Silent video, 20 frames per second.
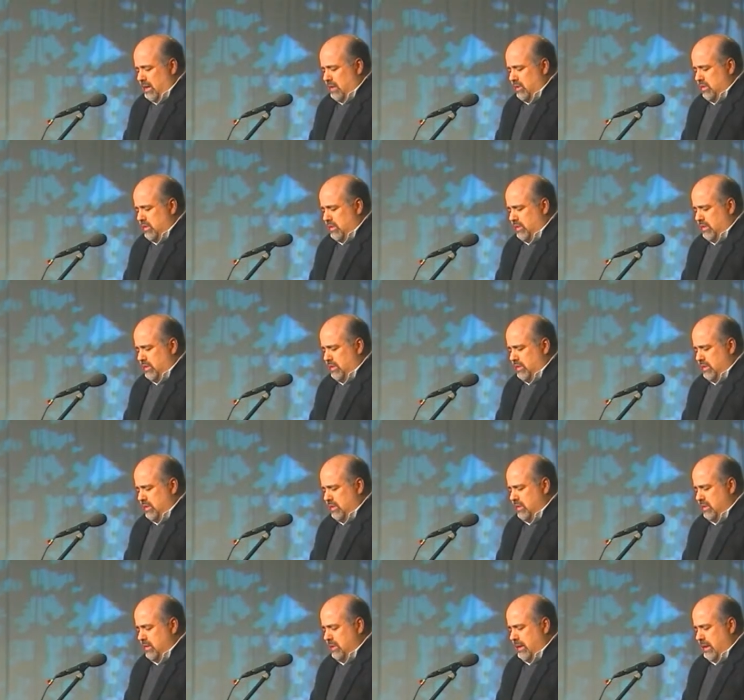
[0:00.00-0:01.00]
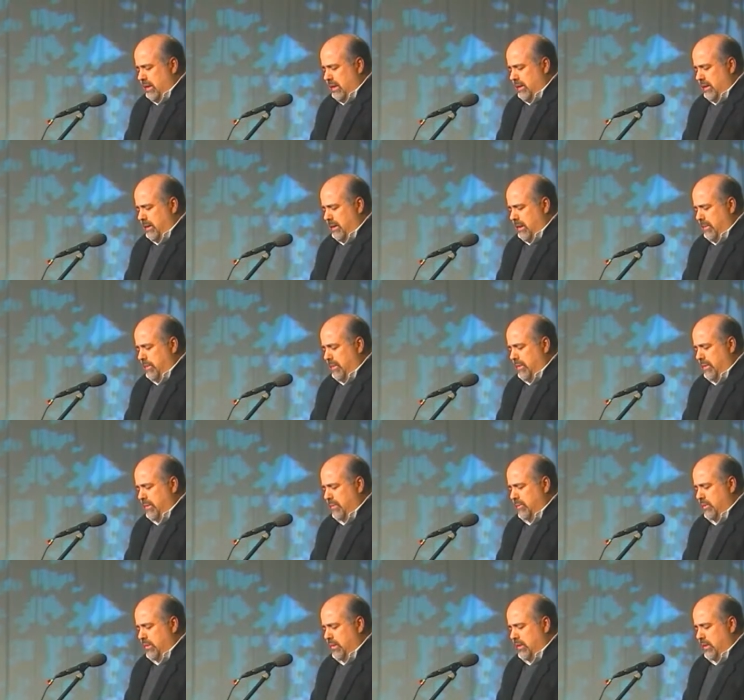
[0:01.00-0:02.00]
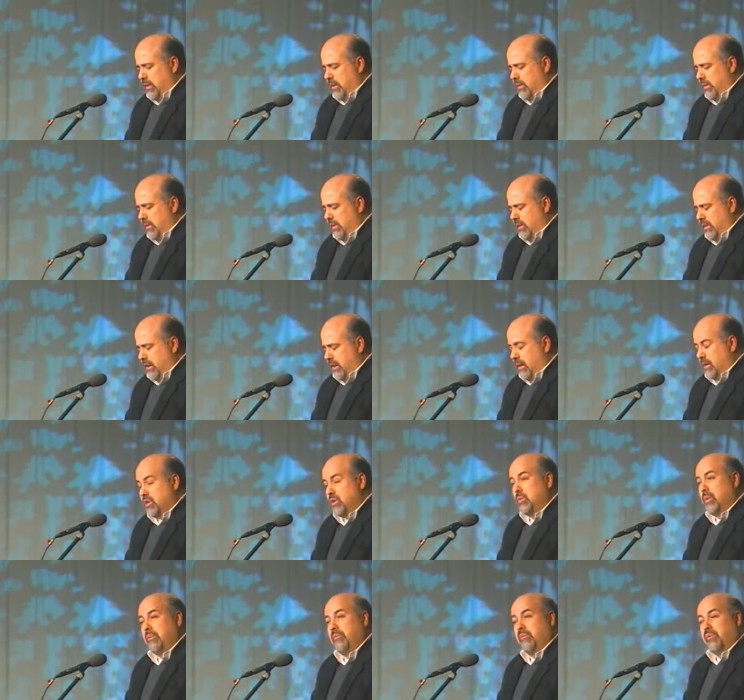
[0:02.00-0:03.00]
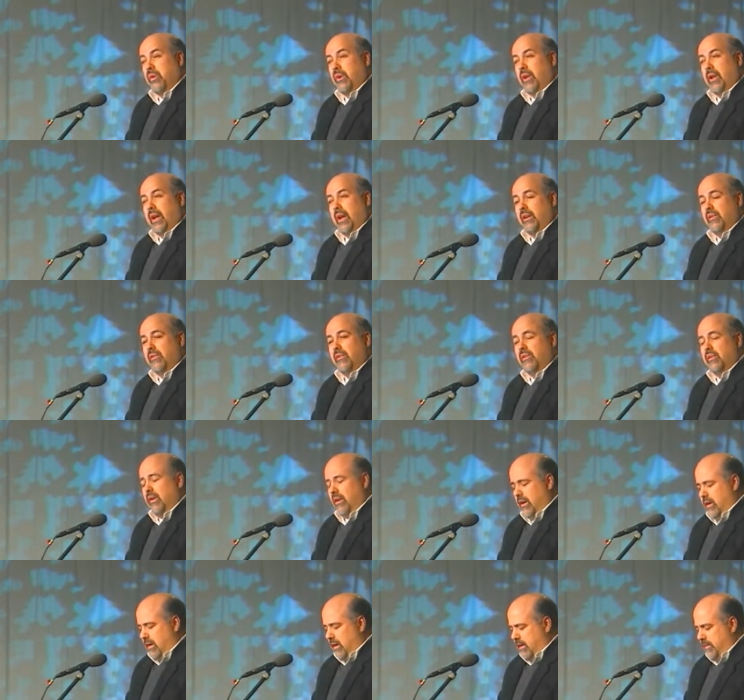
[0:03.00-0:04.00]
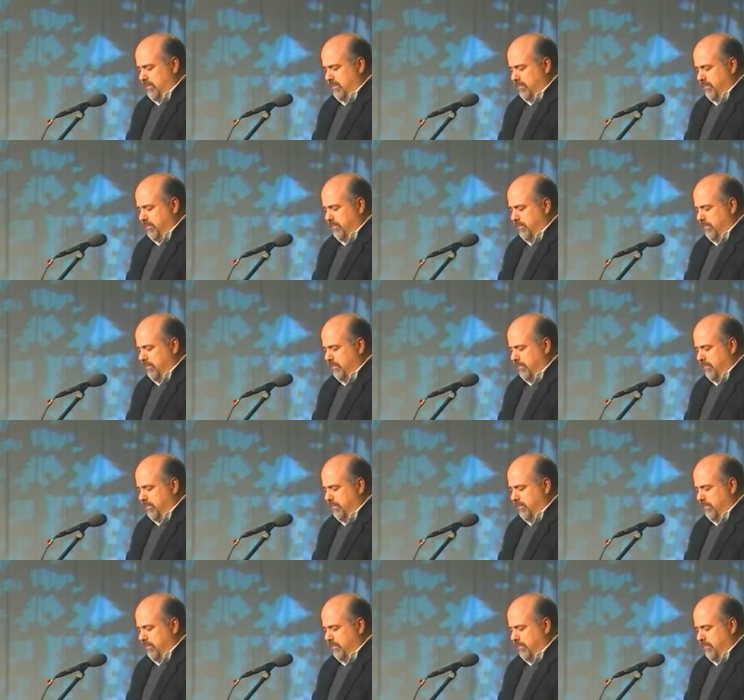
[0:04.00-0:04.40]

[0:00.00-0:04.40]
So, this is uh, a poem called uh, Swim for Life, um,